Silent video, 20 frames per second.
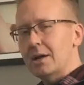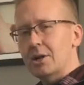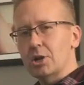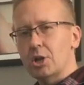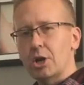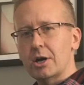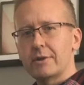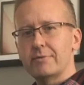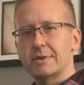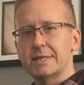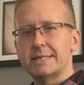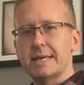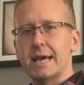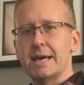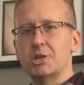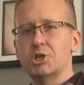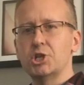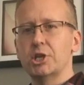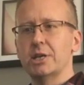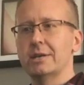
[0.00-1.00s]
a lot of
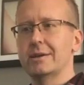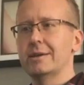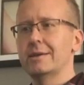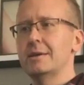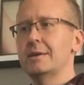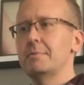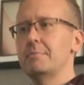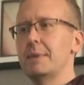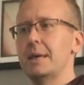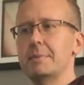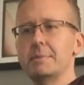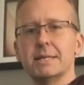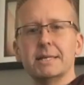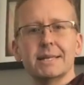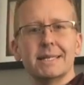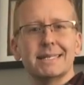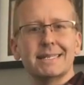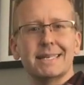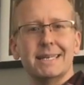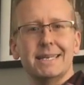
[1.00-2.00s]
attention, maybe
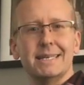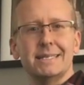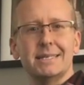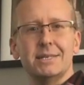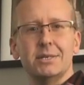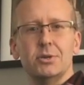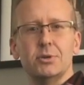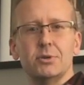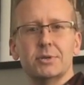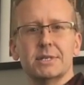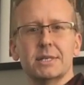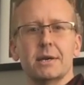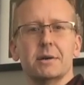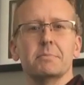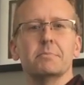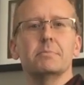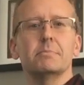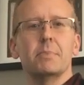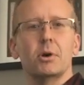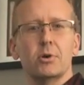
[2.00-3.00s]
listening to
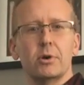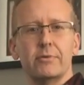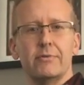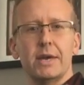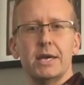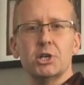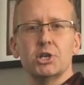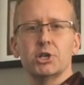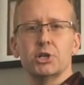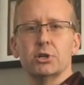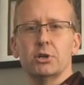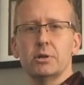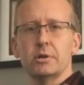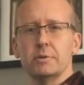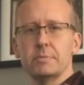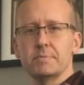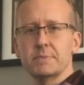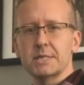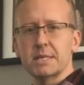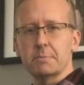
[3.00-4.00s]
some
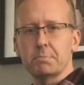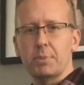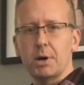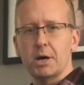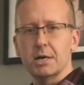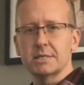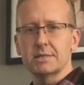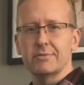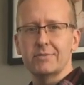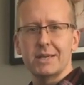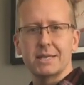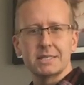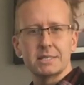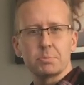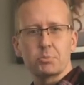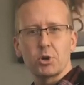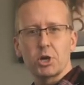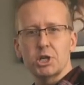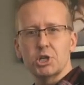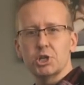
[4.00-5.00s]
motivational, some positive,
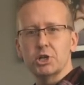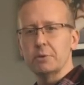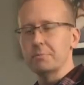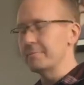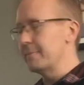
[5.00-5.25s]
inspirational